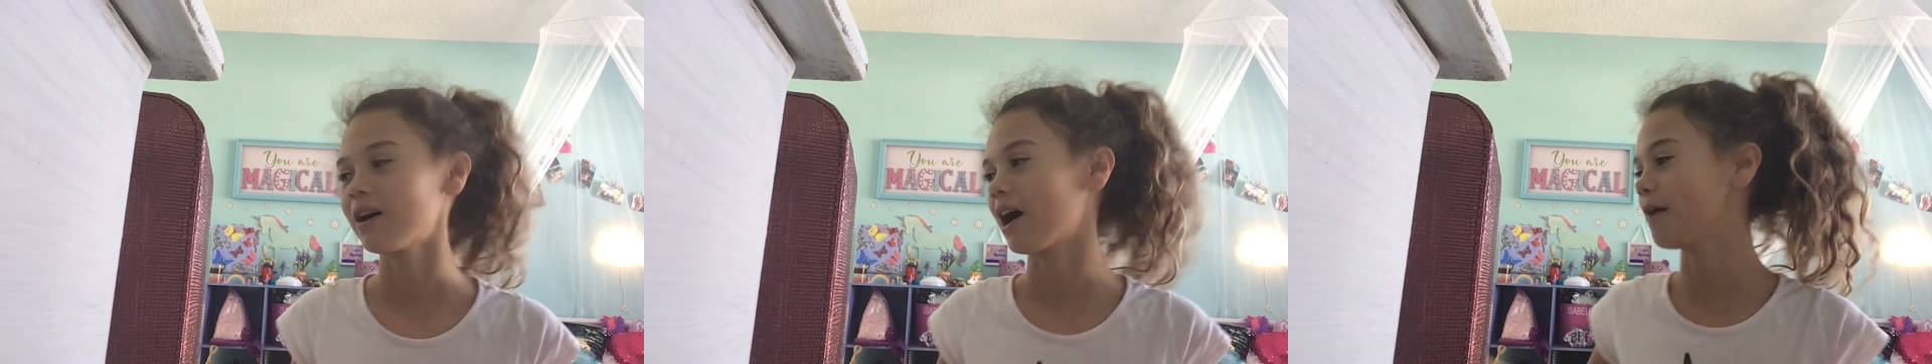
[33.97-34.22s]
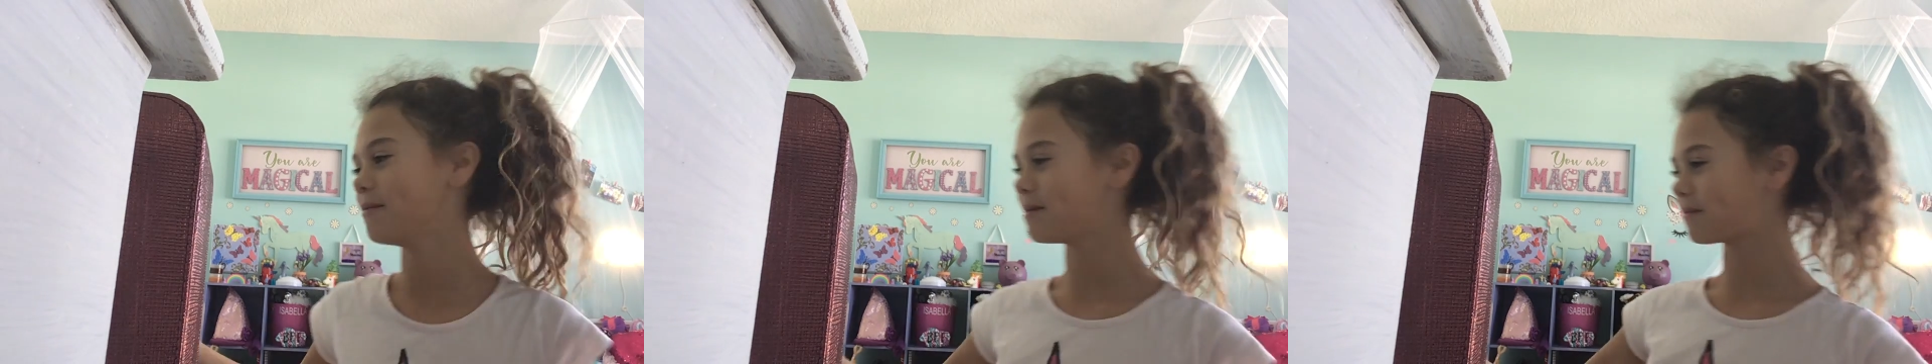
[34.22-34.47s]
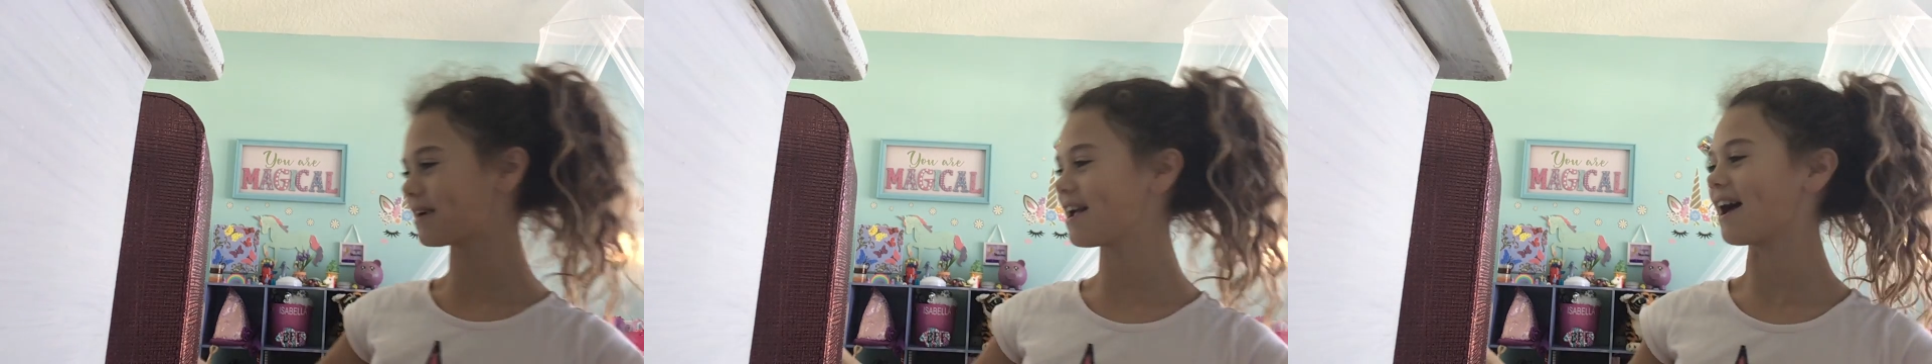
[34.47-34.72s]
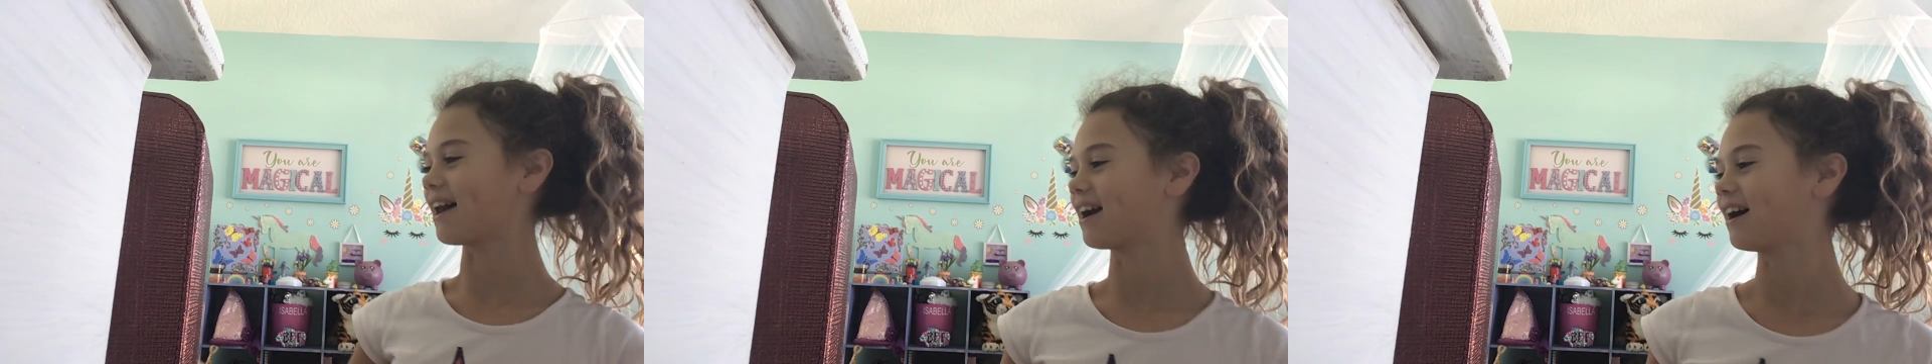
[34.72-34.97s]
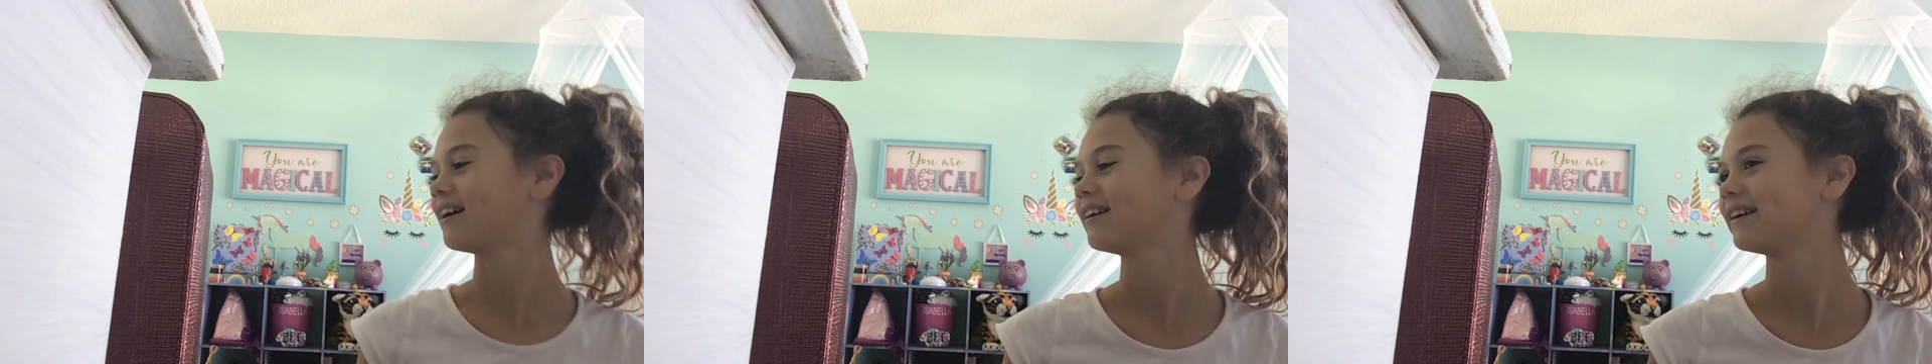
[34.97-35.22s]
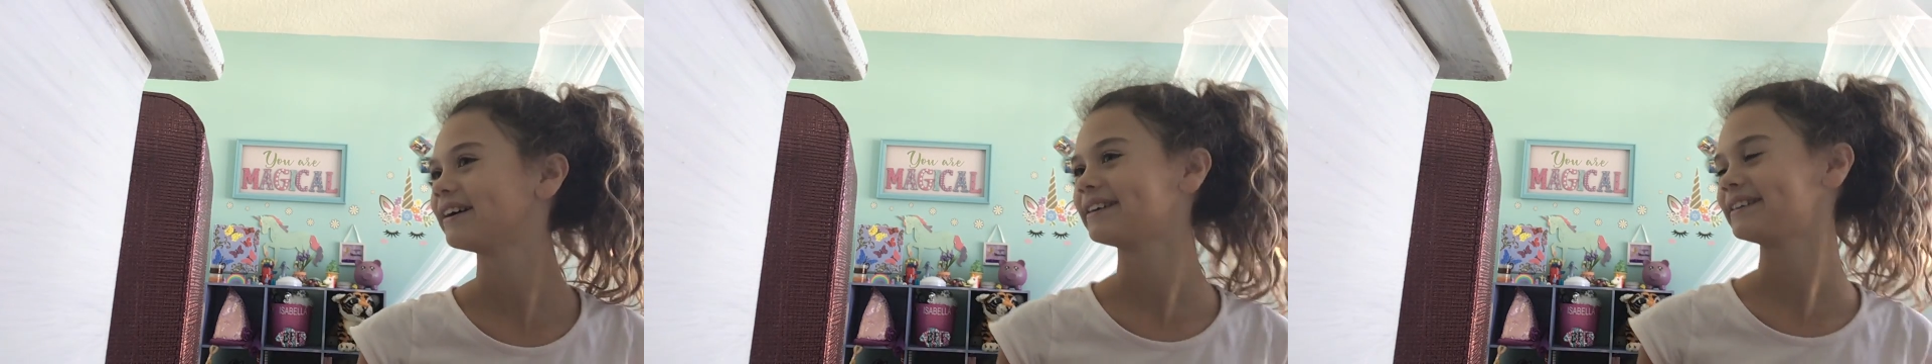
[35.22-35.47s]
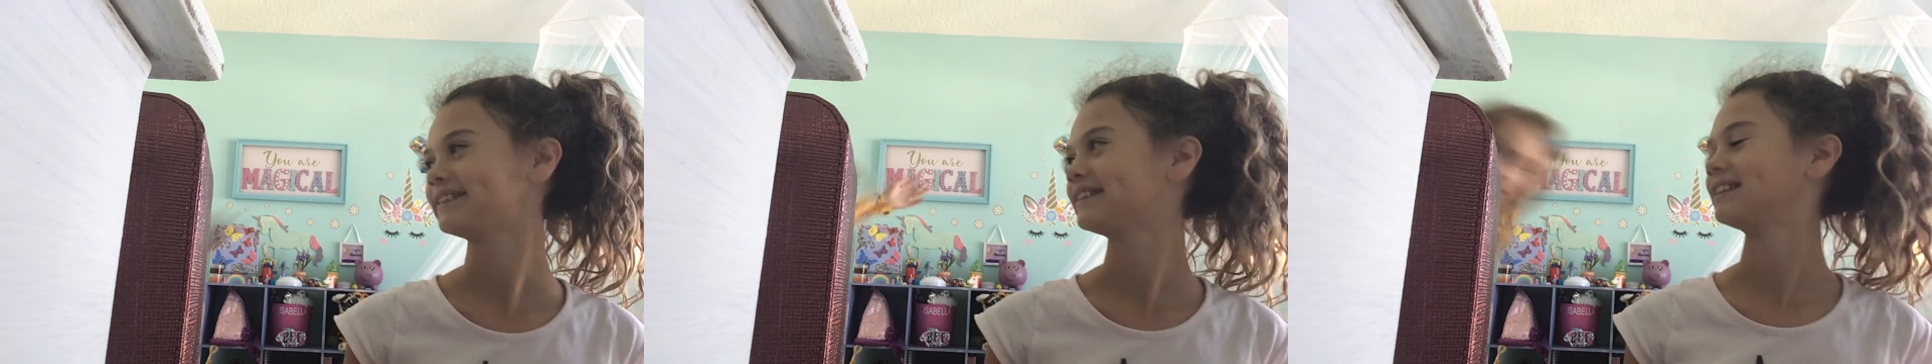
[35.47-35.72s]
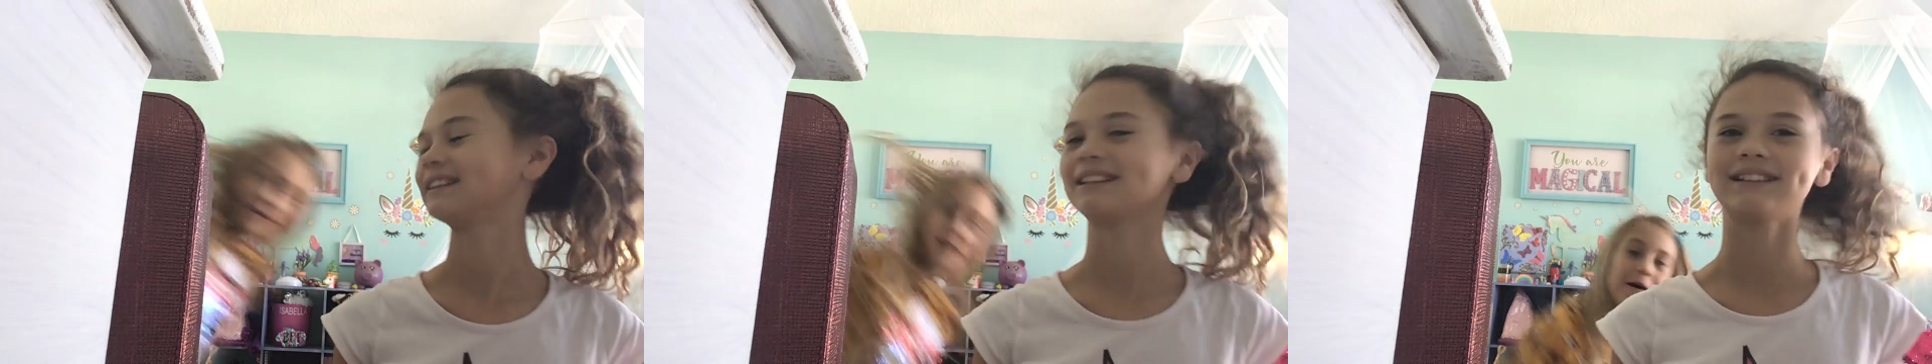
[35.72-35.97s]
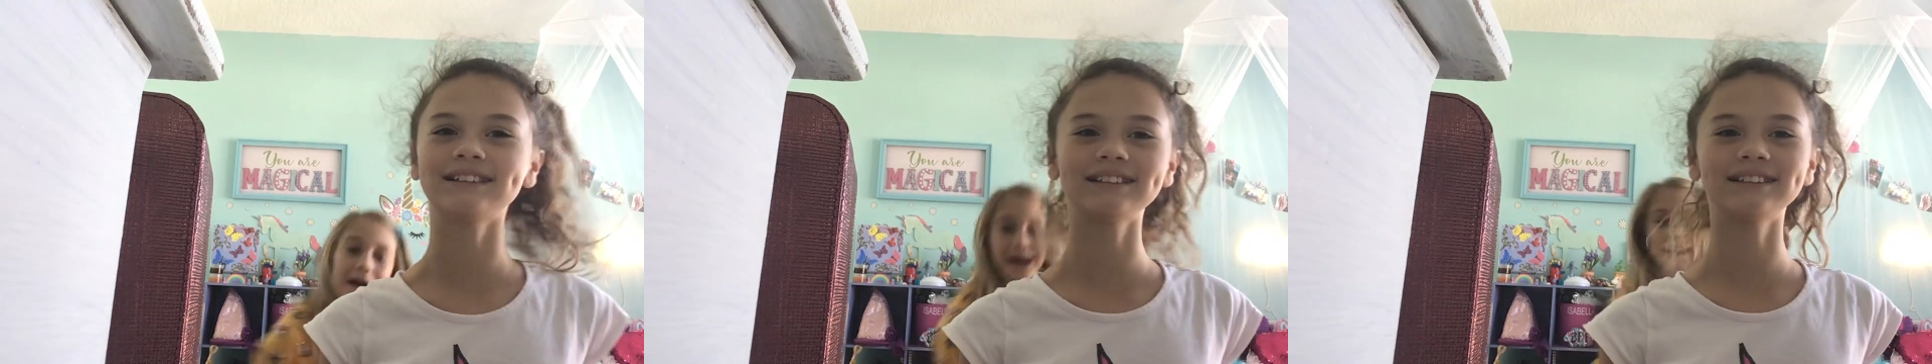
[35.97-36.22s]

Come in, Brianna. Hello.